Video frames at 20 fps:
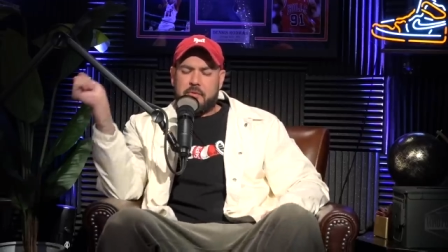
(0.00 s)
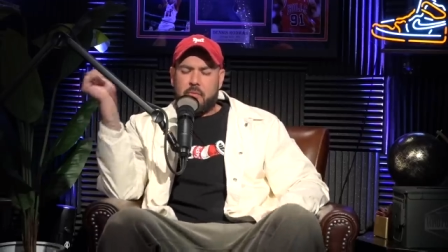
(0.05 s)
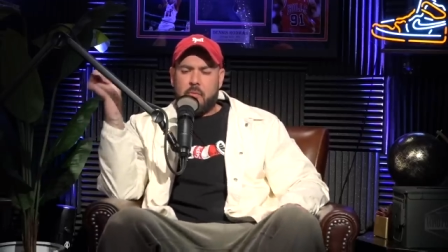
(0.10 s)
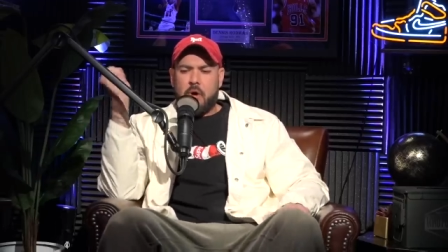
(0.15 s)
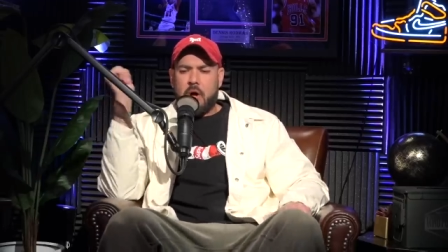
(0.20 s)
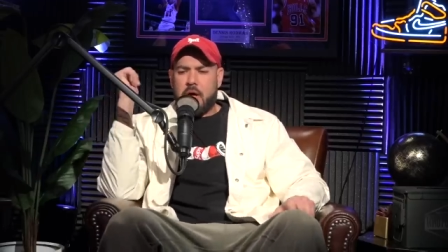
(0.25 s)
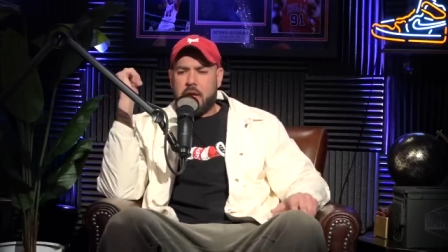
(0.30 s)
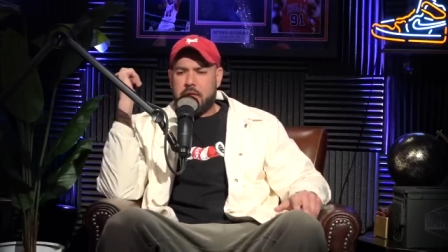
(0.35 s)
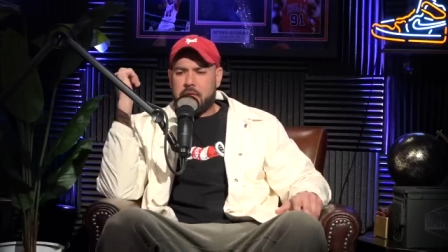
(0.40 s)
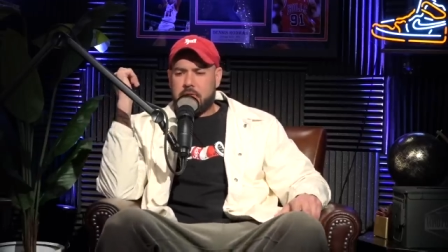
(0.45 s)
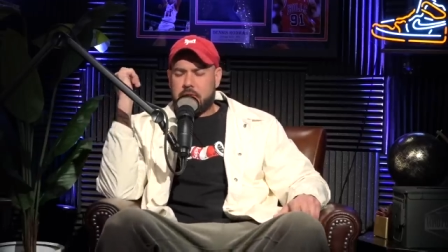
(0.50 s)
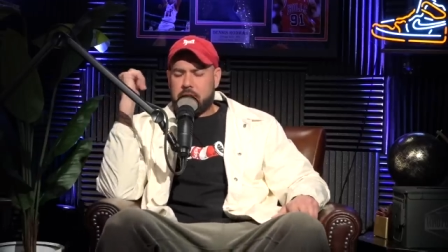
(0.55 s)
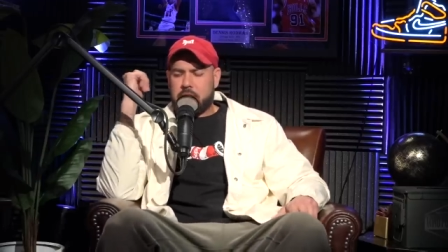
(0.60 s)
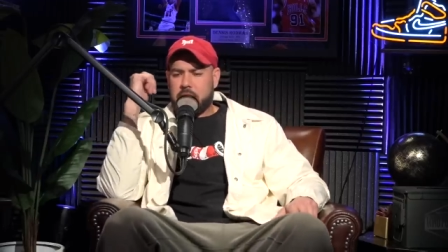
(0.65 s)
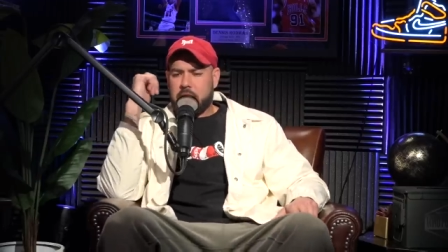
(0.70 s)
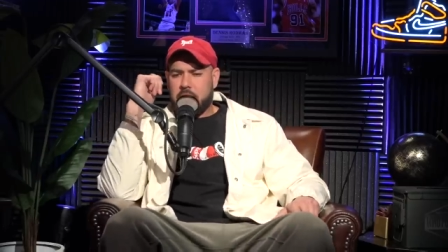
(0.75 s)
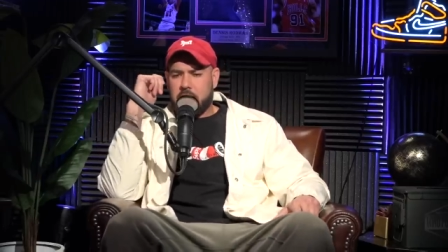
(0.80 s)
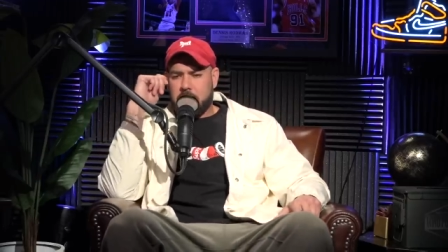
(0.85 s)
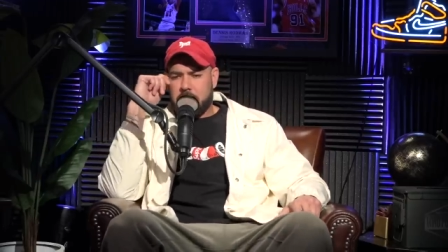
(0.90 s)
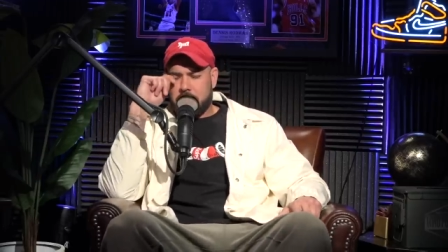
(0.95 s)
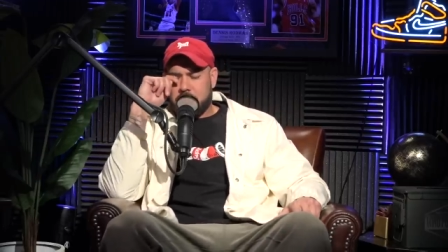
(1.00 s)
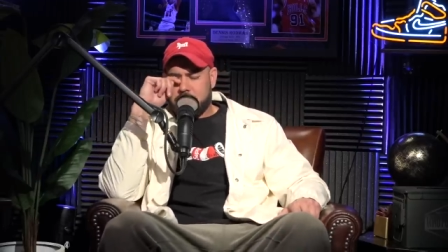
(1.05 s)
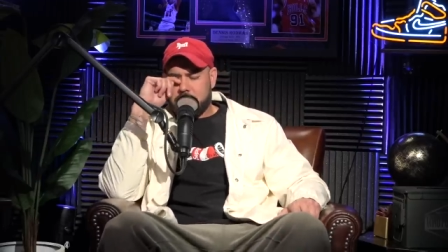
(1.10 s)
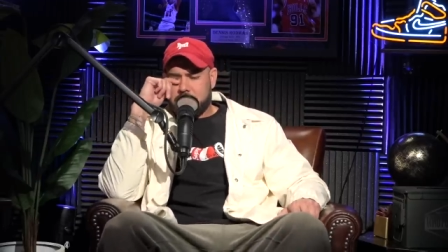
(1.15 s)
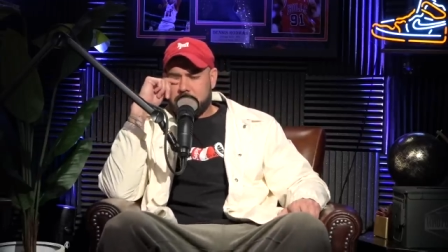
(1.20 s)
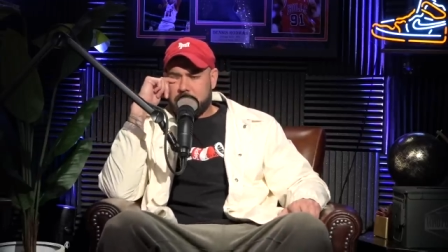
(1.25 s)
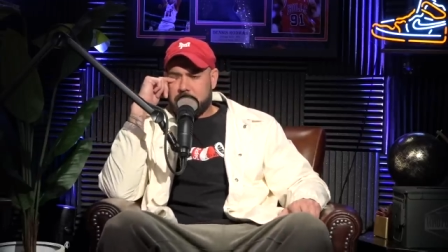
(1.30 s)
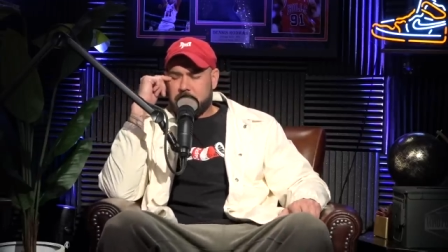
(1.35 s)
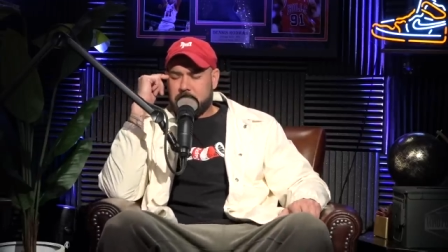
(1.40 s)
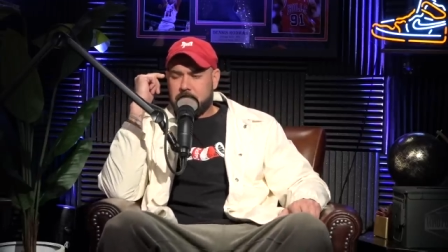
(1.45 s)
One,
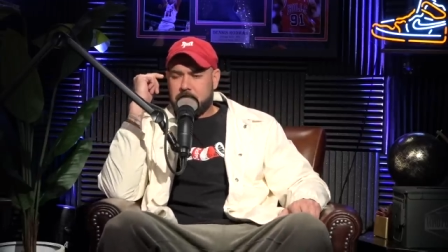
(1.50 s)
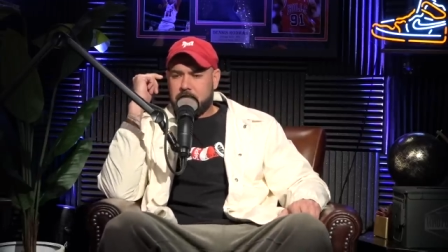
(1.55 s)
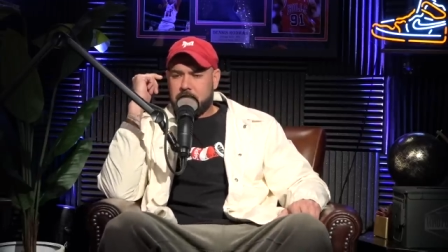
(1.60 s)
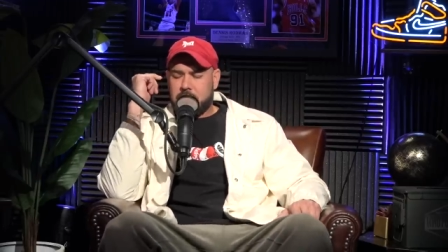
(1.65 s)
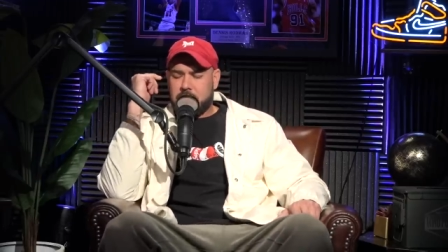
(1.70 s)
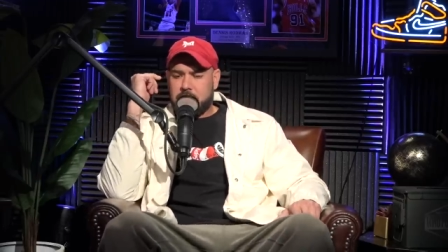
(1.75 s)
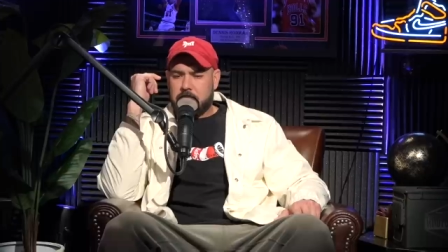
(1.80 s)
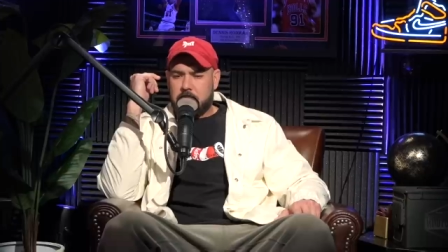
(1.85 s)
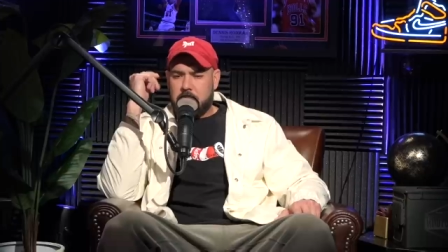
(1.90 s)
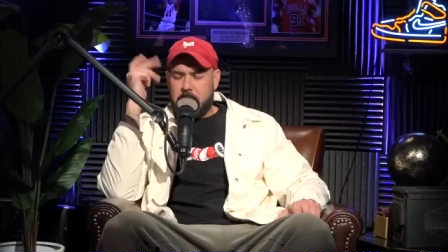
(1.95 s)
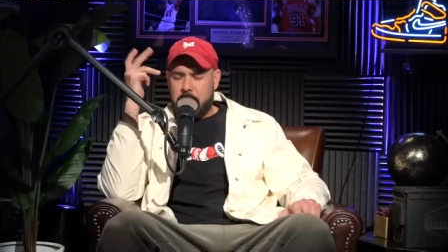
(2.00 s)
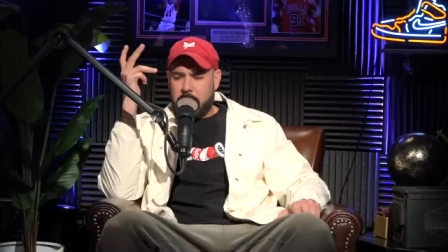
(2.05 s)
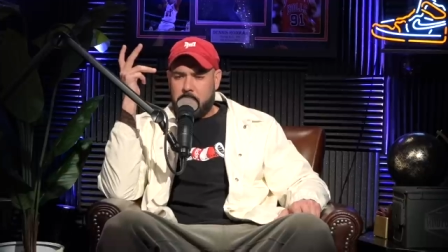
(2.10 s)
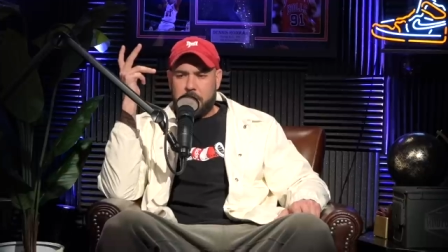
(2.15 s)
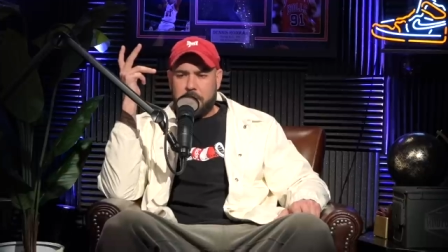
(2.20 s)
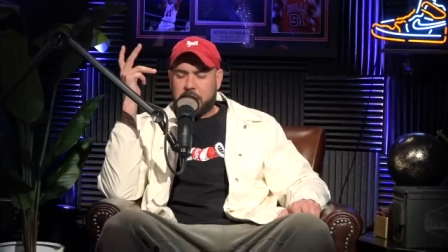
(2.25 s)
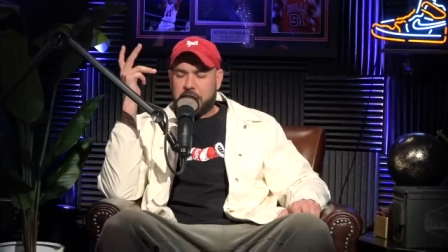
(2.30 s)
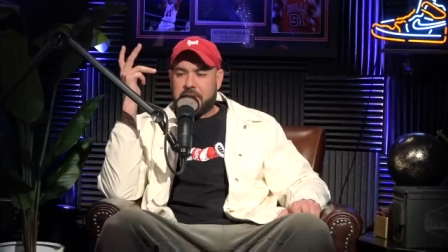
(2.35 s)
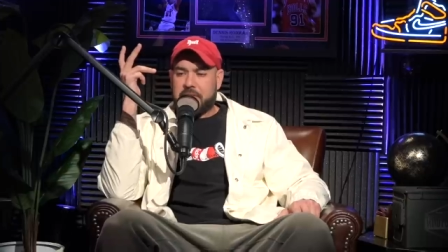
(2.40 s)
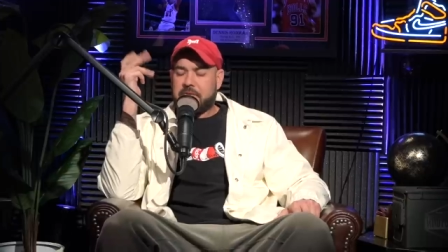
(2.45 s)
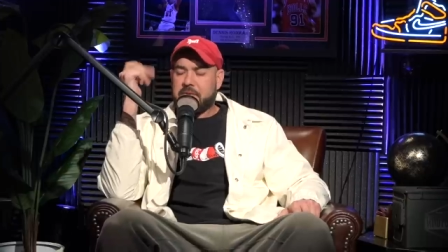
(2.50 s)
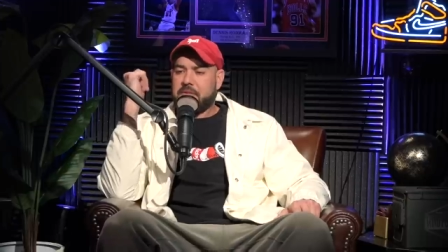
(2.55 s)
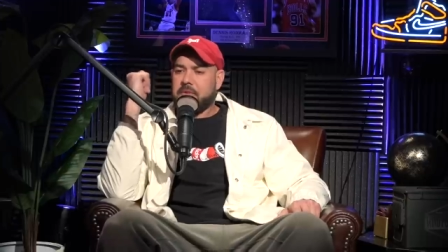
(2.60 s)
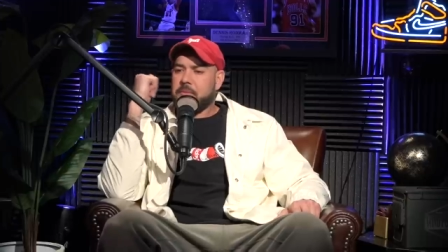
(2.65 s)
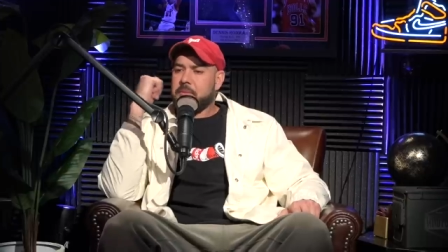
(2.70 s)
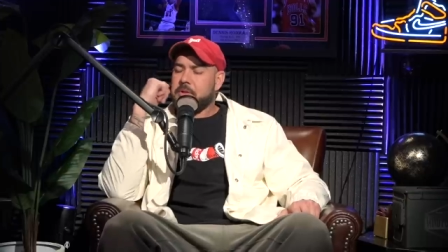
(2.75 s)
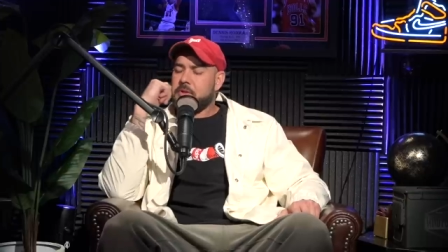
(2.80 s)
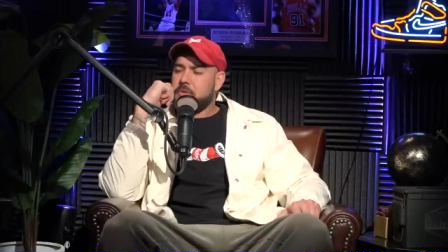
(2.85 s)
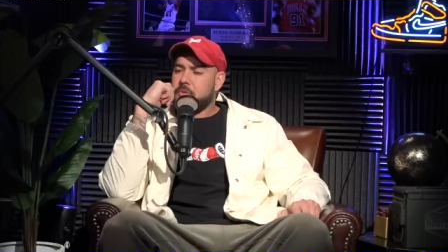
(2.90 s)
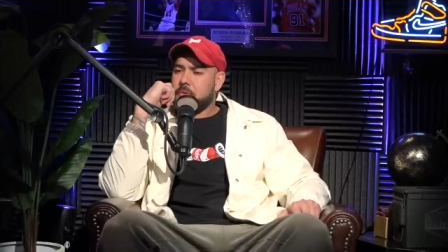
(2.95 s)
um, I don't believe it to
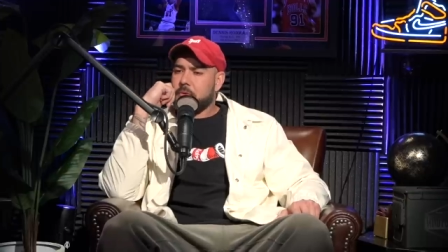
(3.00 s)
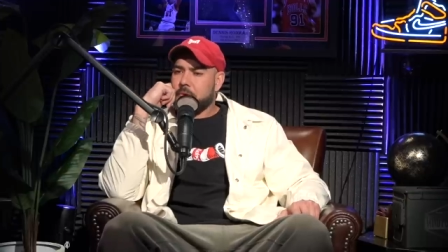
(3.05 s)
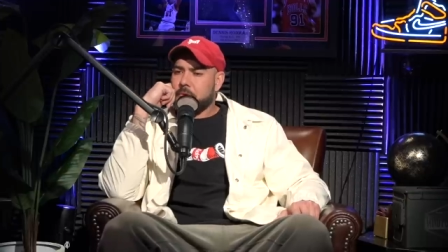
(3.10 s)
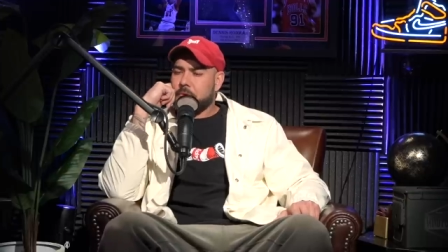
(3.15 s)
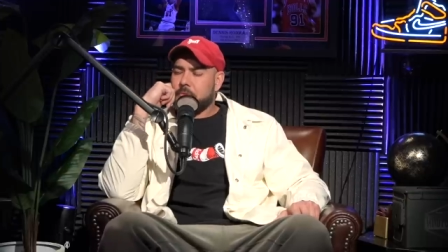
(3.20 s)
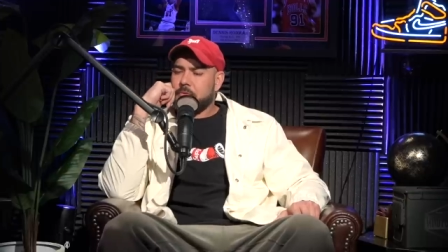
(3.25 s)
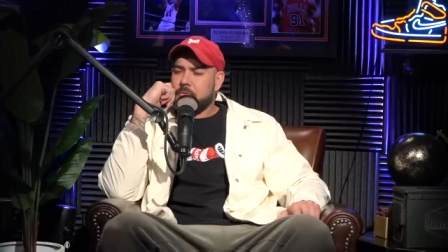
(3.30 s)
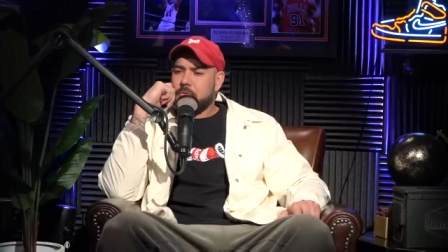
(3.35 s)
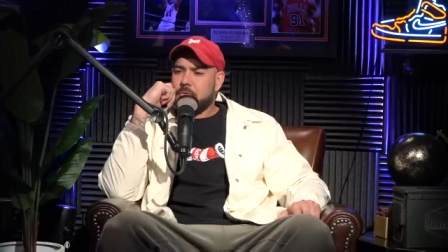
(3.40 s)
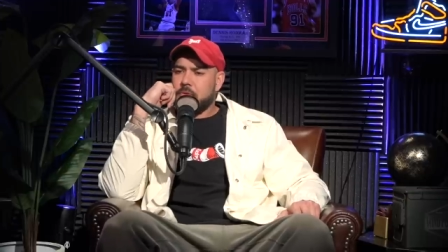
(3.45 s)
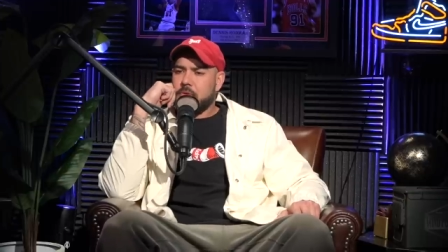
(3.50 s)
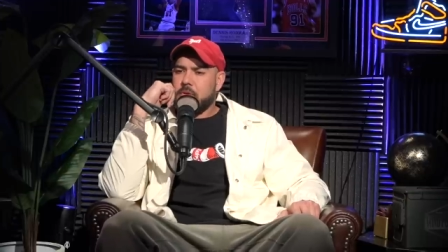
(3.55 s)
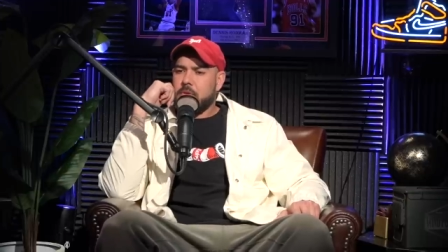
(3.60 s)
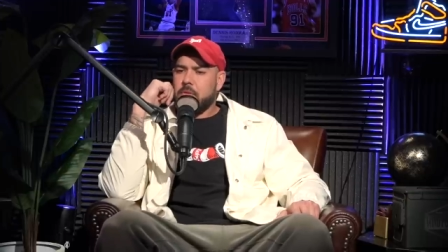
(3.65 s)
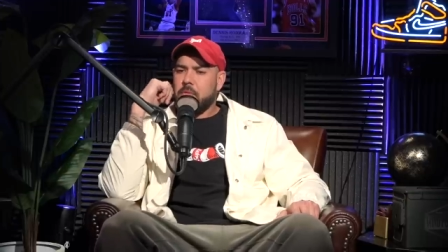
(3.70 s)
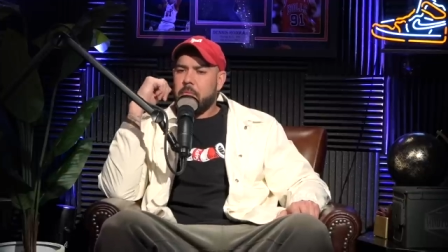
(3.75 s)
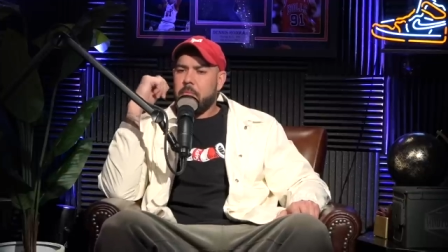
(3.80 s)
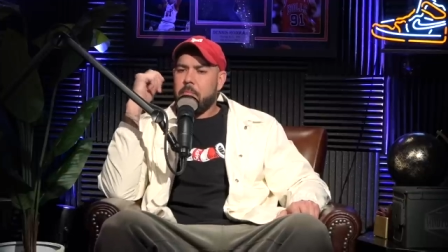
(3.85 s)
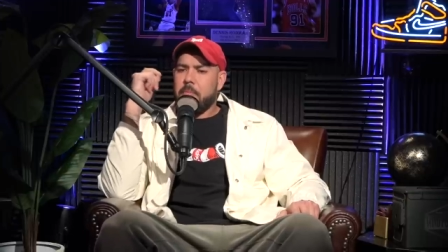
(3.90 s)
be true, mm.